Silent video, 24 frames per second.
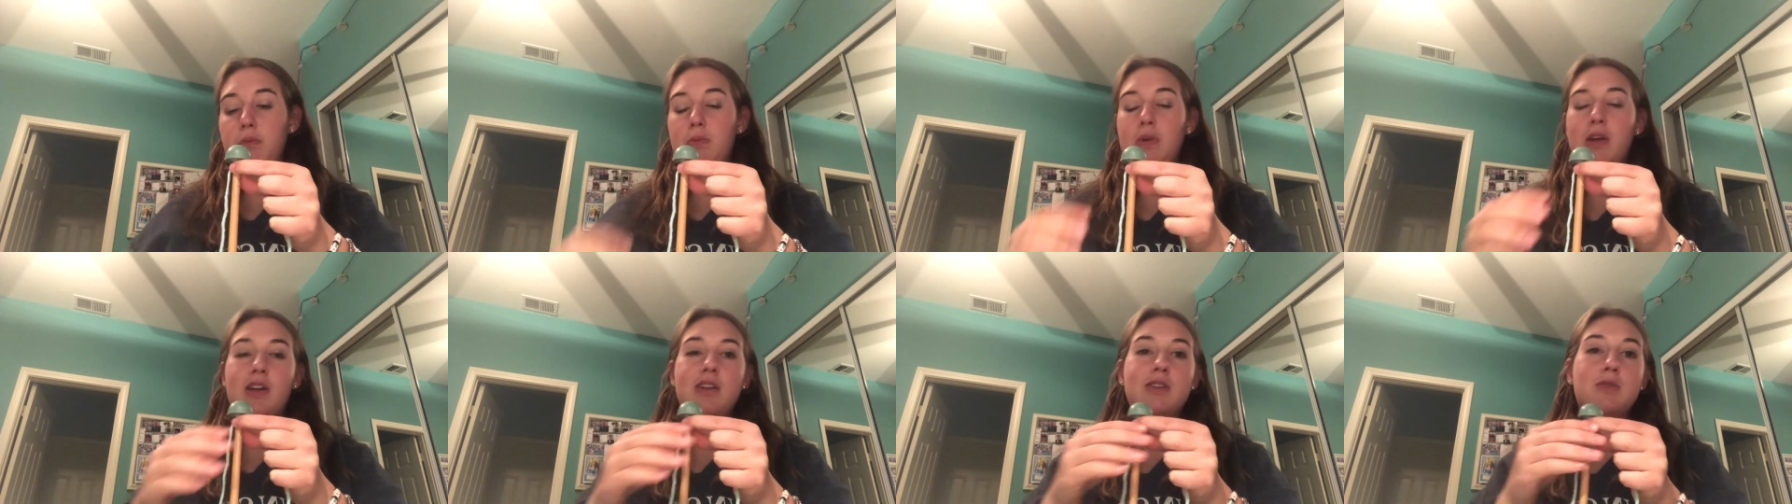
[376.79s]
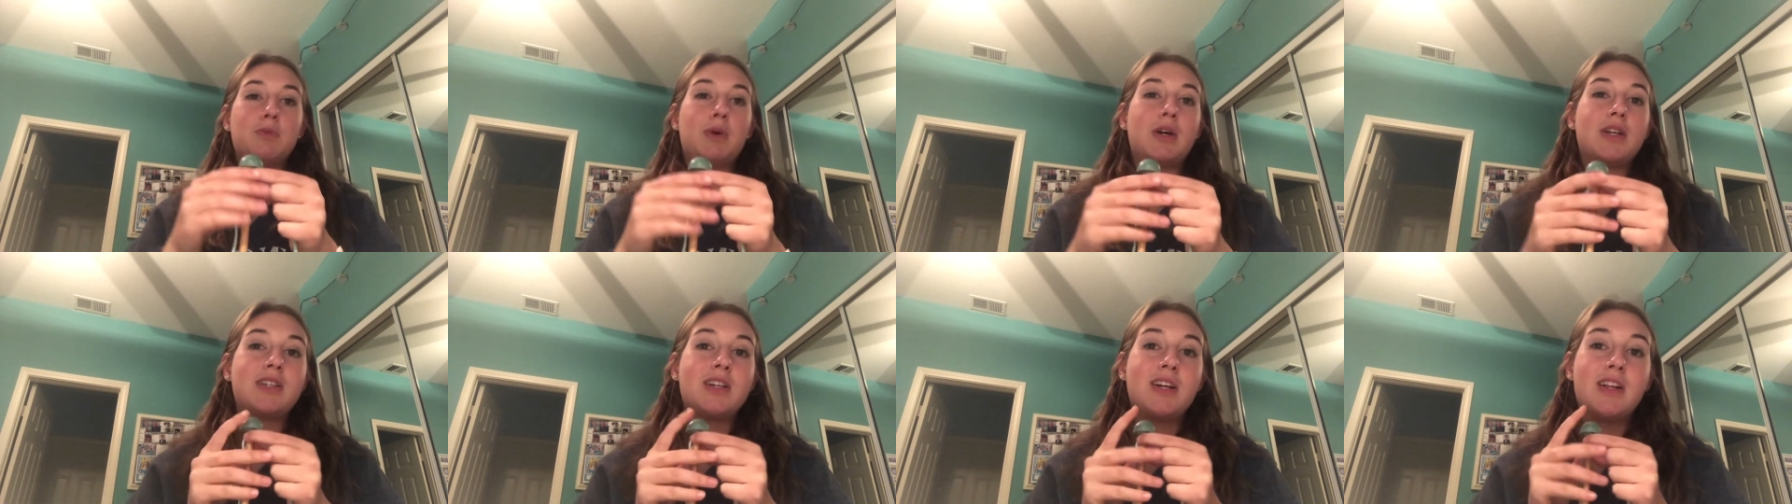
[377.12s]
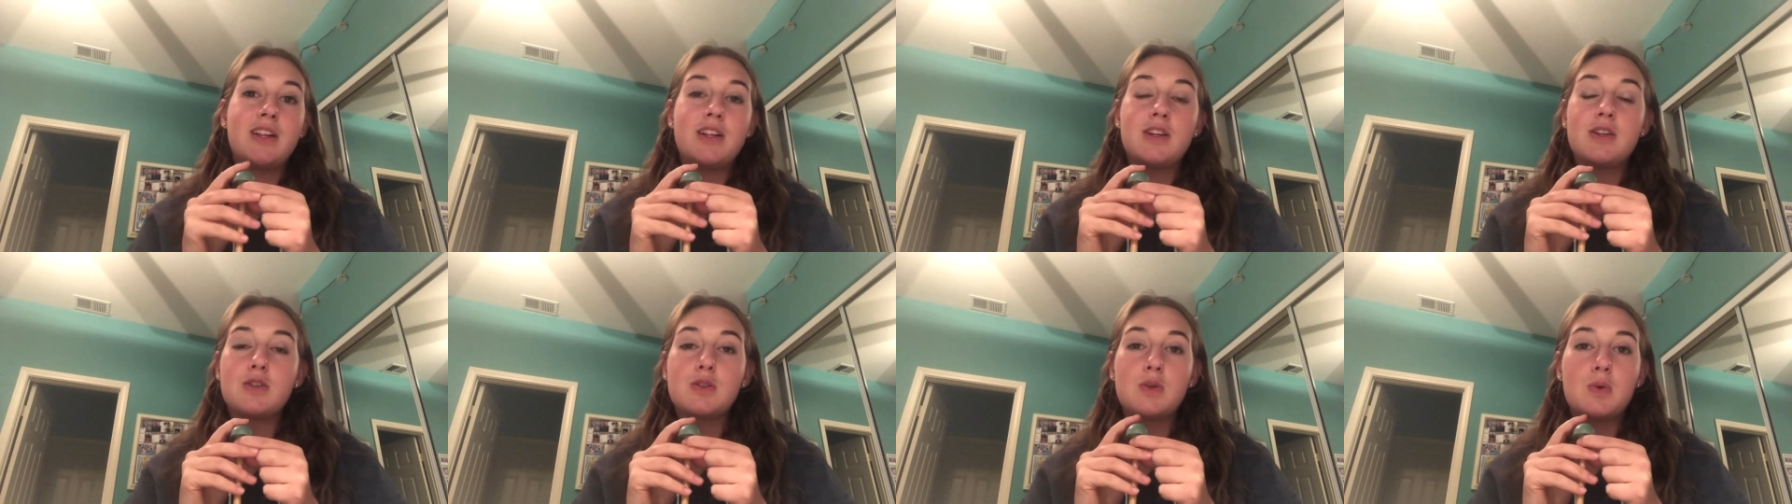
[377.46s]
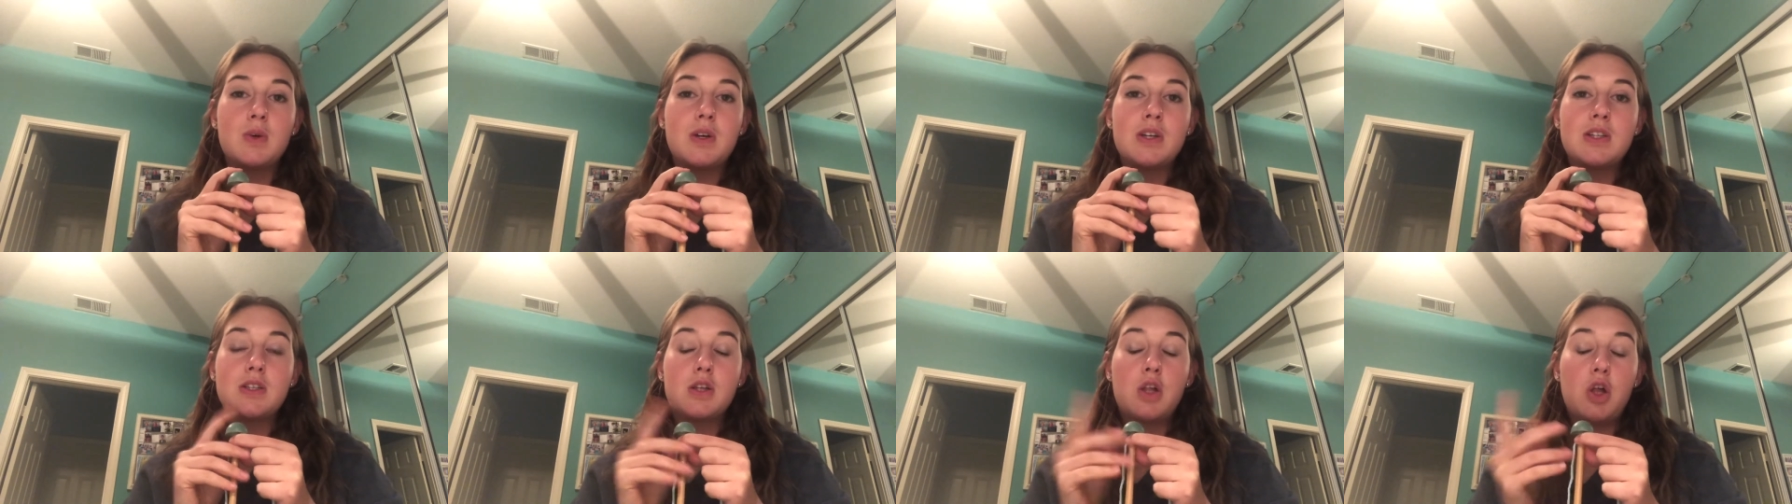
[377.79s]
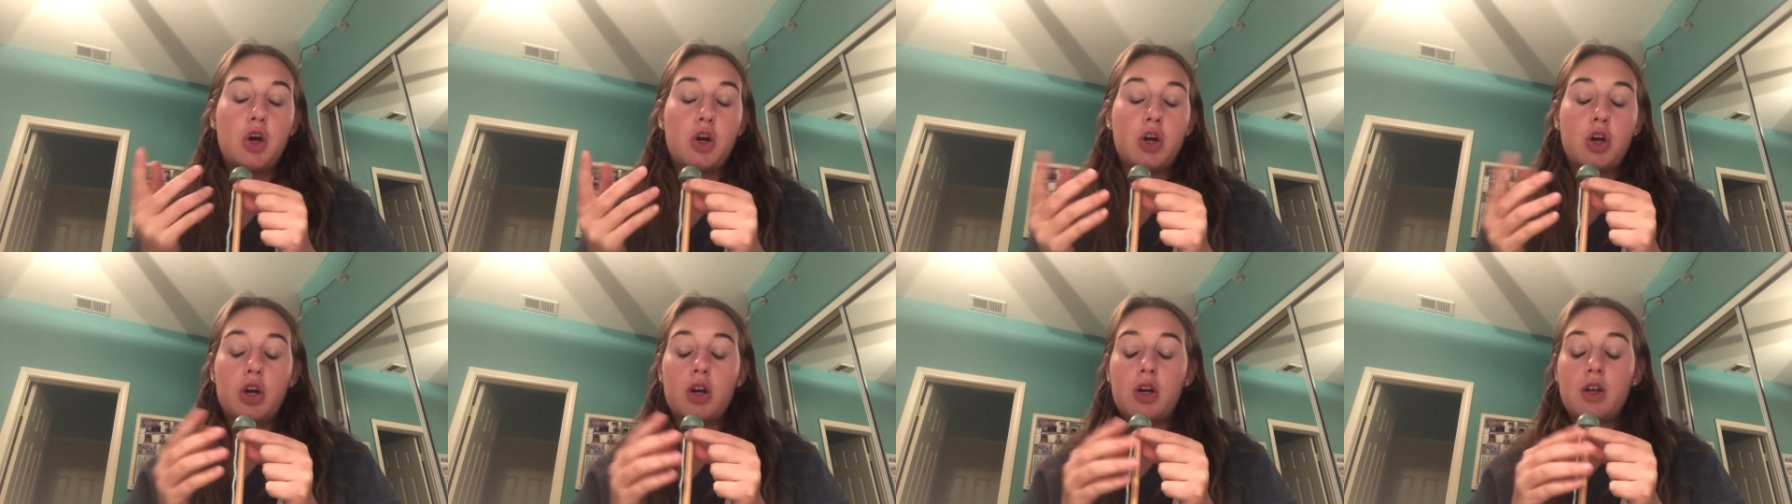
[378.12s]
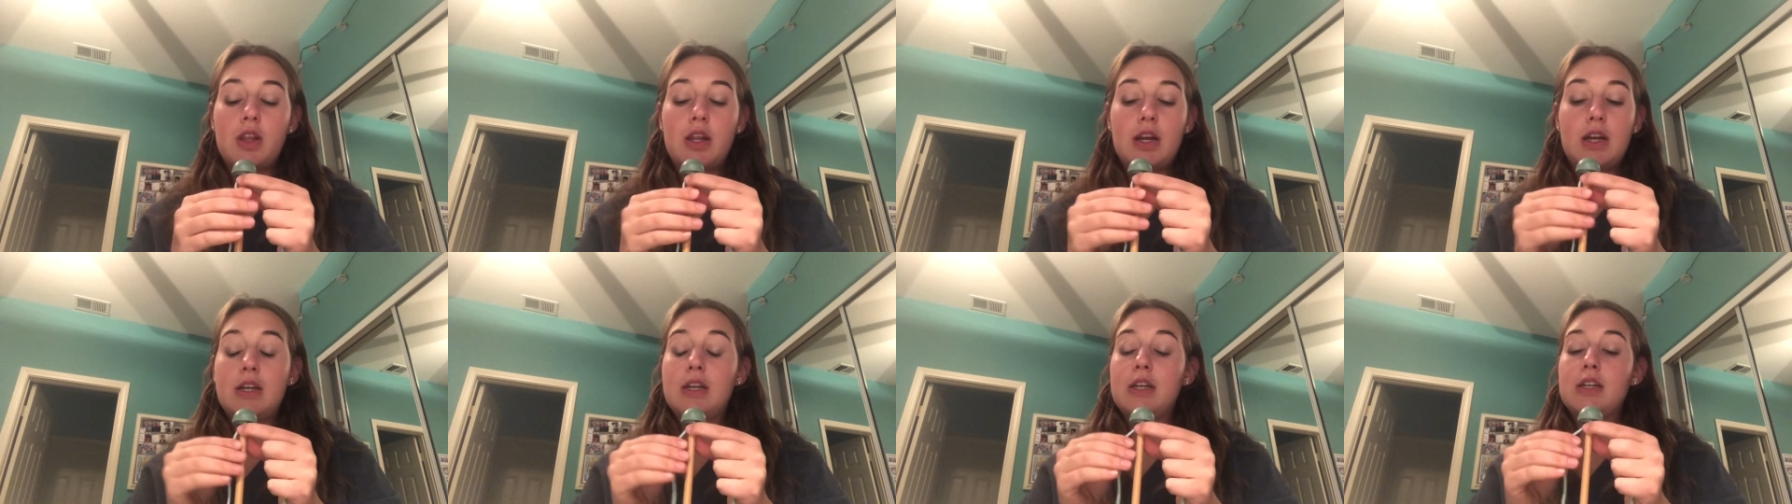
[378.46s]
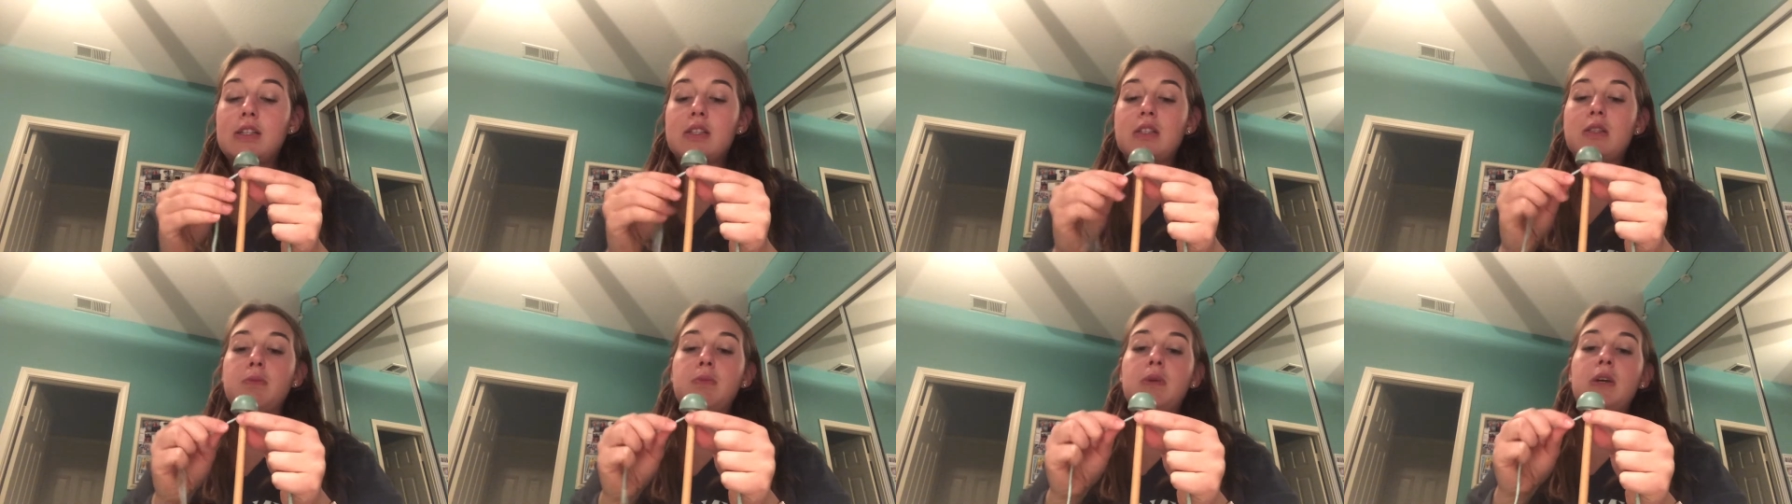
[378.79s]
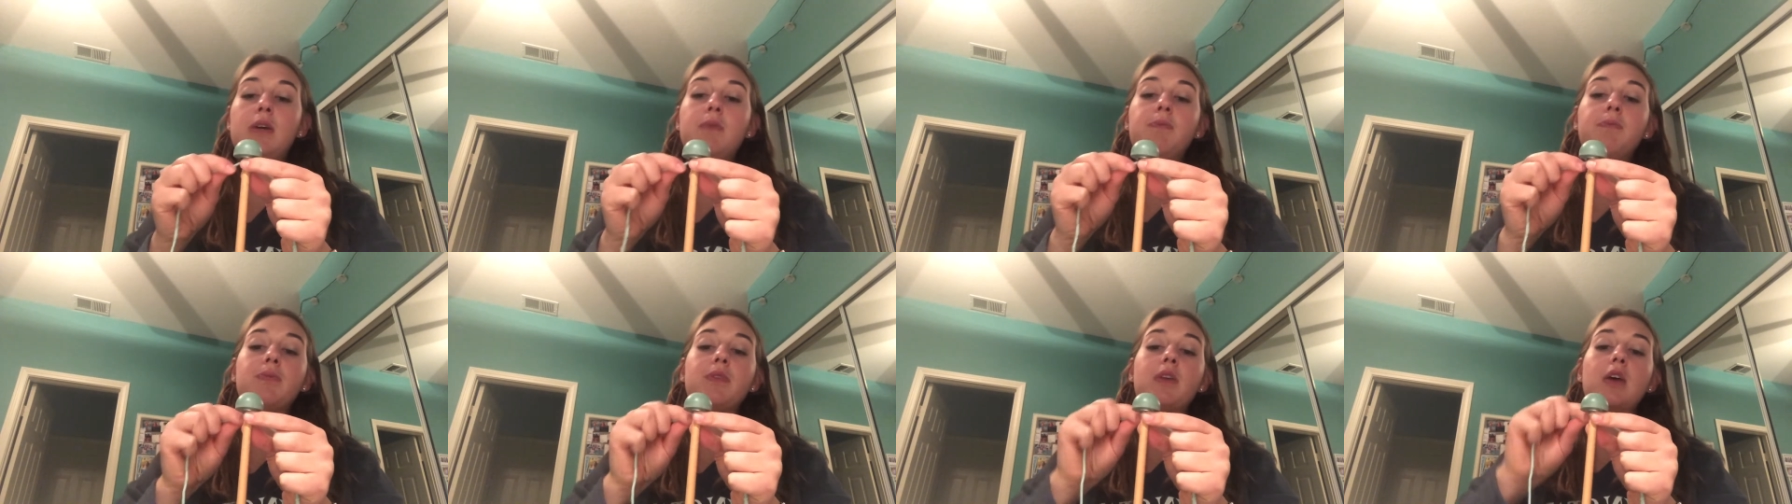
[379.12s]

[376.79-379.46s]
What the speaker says: because my tail end is always longer than it needs to be.